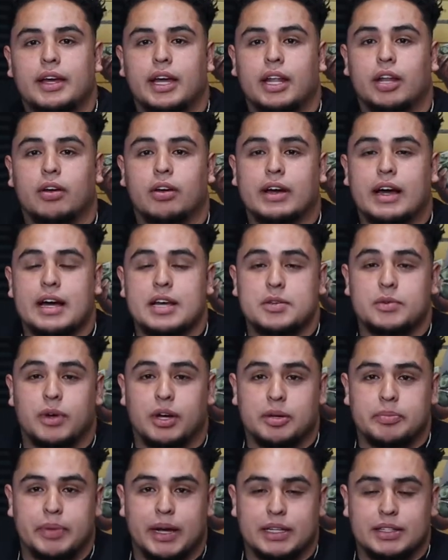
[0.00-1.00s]
Hello, guys.
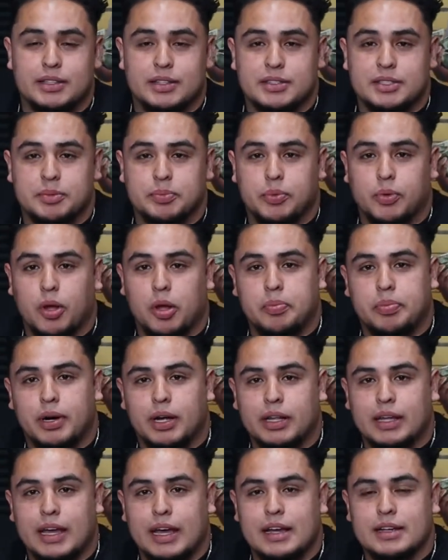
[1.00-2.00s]
Welcome back to the Super Well
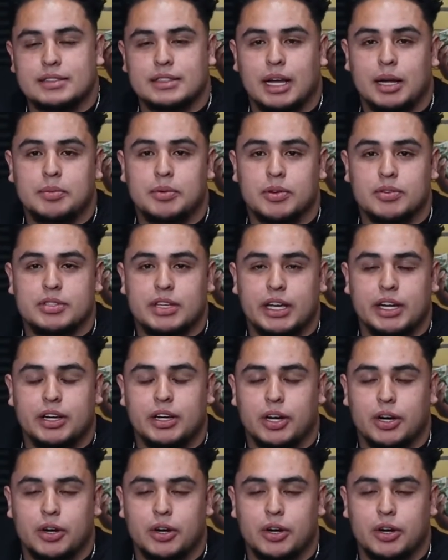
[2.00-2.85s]
podcast. I'm Jose, your